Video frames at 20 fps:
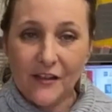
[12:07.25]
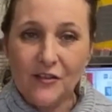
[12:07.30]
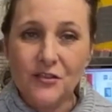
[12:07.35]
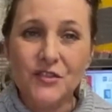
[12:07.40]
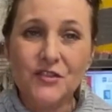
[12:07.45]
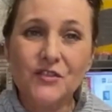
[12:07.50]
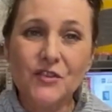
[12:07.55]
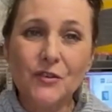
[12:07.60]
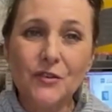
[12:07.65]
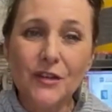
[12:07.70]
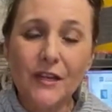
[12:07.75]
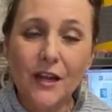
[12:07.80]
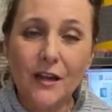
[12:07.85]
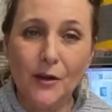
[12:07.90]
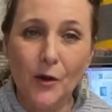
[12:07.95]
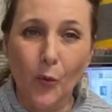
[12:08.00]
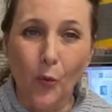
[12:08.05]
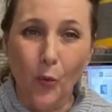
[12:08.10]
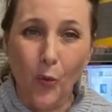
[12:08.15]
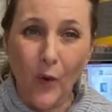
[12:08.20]
They're certainly
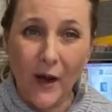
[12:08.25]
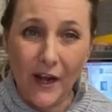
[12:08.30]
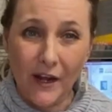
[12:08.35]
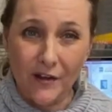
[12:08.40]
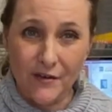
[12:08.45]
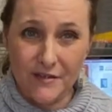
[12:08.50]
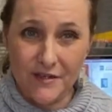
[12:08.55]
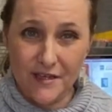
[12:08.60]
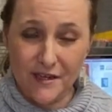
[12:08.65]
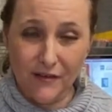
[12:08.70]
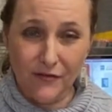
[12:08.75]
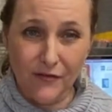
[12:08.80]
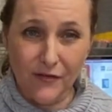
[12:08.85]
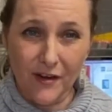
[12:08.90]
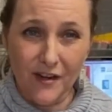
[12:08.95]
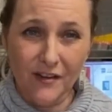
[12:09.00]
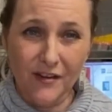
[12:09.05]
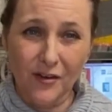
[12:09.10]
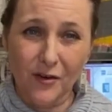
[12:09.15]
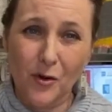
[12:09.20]
going to wear
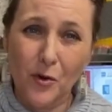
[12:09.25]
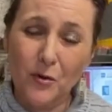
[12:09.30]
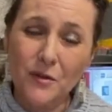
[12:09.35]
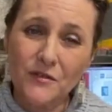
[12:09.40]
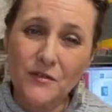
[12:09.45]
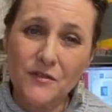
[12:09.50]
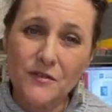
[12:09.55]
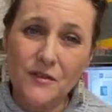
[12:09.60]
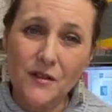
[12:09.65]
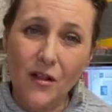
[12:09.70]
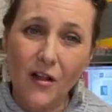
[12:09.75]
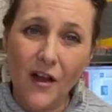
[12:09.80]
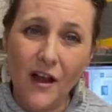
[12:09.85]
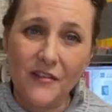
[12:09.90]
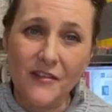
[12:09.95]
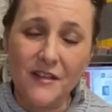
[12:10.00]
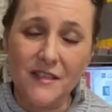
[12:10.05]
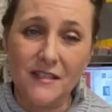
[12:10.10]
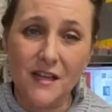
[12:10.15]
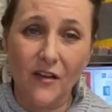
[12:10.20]
different. Your quilter's
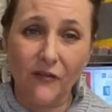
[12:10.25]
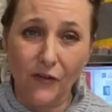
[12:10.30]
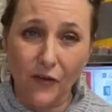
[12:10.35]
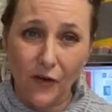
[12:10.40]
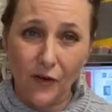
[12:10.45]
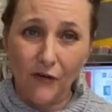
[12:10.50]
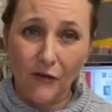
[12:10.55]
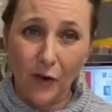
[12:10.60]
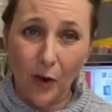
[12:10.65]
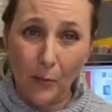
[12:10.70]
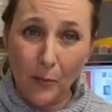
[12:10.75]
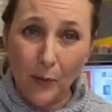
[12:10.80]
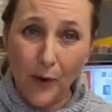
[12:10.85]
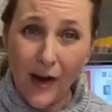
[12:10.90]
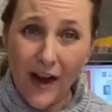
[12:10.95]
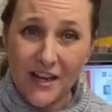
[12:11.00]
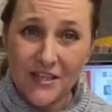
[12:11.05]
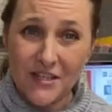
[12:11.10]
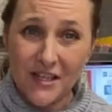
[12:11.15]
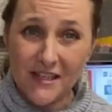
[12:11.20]
cloth is, for a
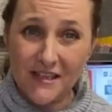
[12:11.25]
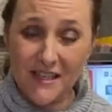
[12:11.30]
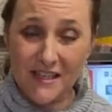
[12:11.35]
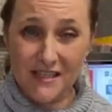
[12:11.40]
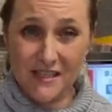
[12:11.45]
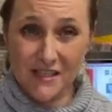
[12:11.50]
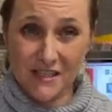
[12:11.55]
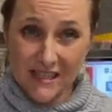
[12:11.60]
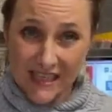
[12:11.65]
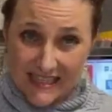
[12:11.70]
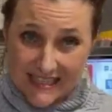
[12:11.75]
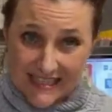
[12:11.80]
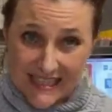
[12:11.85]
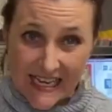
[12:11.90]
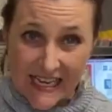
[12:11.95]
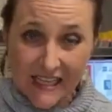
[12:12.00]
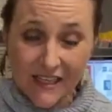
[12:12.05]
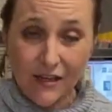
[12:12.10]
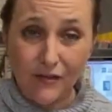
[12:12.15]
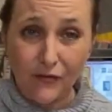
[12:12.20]
project that's
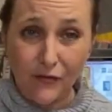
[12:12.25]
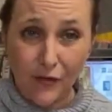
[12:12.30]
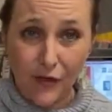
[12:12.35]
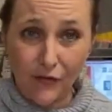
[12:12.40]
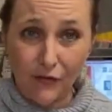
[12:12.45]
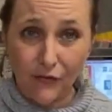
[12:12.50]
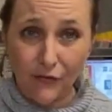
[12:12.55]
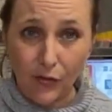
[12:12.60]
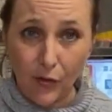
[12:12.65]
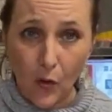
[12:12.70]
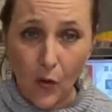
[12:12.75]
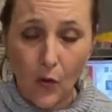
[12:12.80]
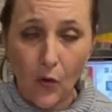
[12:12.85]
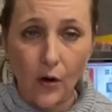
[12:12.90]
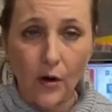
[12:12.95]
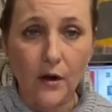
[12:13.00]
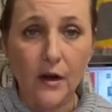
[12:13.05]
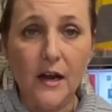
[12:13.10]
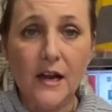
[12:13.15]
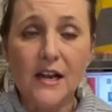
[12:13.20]
intended for the
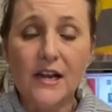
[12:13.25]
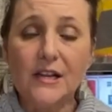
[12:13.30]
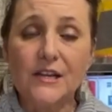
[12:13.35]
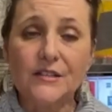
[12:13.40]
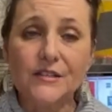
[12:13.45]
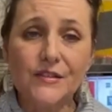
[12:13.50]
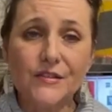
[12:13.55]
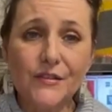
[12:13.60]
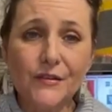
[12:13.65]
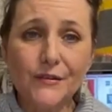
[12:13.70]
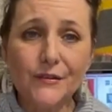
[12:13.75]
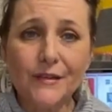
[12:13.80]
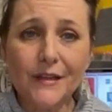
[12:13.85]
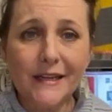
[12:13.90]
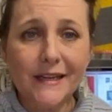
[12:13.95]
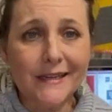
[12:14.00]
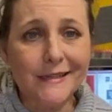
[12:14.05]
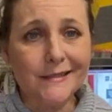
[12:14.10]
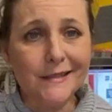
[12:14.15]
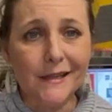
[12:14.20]
floor,
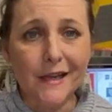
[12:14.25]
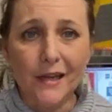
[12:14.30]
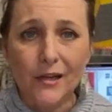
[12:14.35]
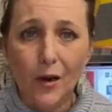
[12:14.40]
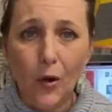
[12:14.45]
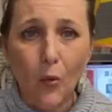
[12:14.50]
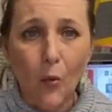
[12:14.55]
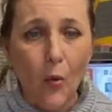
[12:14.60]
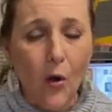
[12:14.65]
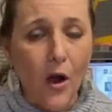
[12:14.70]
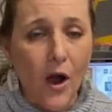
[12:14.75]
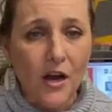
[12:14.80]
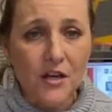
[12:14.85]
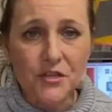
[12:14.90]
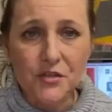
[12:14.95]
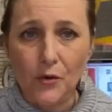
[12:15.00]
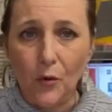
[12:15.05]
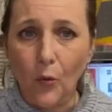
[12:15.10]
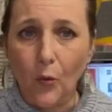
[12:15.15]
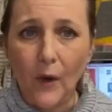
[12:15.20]
certainly isn't going to
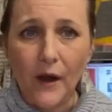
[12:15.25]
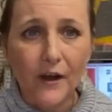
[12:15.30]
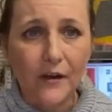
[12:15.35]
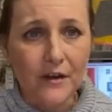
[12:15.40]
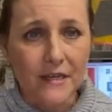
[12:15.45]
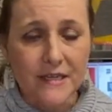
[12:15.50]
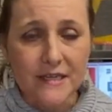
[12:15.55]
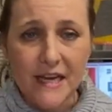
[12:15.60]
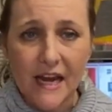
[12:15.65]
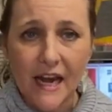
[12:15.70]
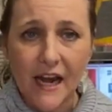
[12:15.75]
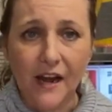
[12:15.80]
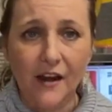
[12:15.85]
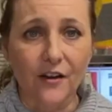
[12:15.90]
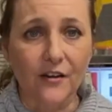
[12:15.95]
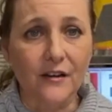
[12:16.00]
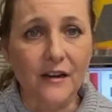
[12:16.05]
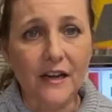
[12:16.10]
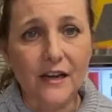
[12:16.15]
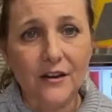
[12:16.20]
wash or wear and
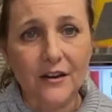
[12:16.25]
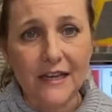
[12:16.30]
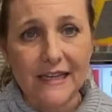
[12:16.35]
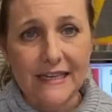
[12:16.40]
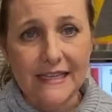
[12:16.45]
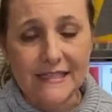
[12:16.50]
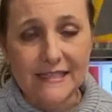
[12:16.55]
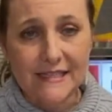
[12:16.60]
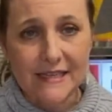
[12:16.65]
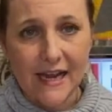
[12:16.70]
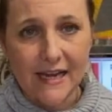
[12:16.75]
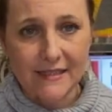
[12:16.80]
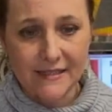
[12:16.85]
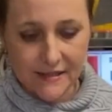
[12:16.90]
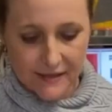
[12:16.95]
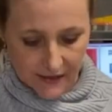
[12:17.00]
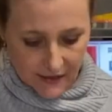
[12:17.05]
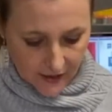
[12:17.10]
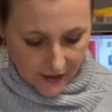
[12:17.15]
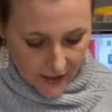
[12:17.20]
tear nearly as
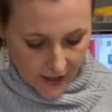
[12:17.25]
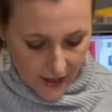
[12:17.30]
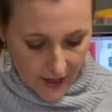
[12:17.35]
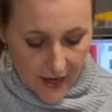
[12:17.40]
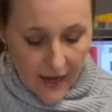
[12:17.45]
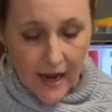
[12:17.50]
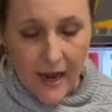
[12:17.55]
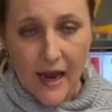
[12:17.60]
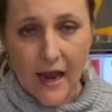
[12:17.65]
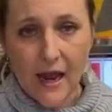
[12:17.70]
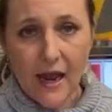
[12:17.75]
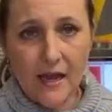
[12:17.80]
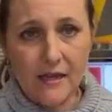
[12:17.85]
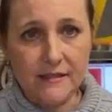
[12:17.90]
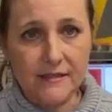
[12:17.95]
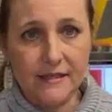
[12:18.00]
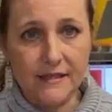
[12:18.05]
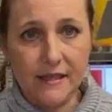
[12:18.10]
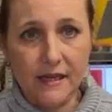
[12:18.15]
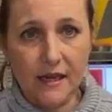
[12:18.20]
nicely
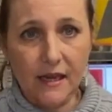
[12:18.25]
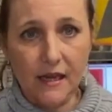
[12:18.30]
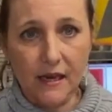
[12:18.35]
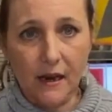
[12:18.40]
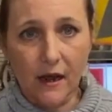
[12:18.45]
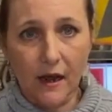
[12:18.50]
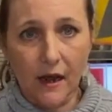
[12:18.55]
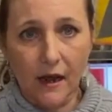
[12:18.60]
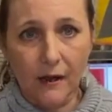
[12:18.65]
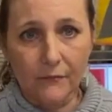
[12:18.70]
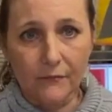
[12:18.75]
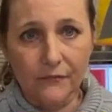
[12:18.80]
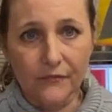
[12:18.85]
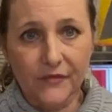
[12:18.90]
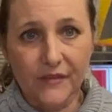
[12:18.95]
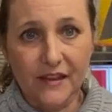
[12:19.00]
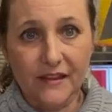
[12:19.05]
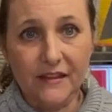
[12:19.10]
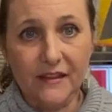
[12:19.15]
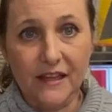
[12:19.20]
as the
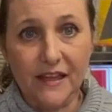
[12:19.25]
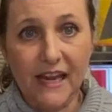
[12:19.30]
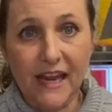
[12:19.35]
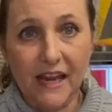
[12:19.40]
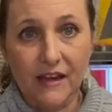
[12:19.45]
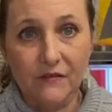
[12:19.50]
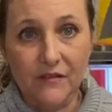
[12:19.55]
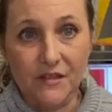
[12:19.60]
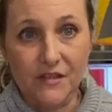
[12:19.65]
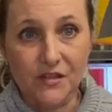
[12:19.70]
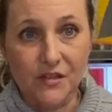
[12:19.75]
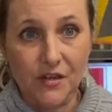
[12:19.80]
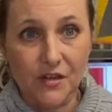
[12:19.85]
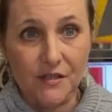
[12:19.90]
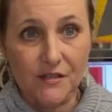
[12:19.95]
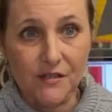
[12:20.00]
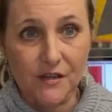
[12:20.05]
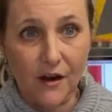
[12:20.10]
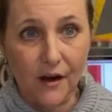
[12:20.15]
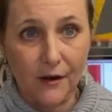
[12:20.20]
canvas
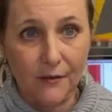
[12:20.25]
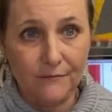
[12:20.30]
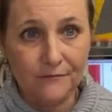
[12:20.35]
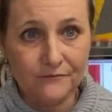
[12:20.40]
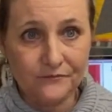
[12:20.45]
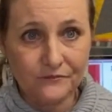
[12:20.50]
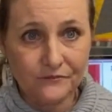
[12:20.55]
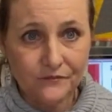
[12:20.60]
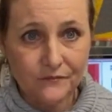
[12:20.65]
goods are.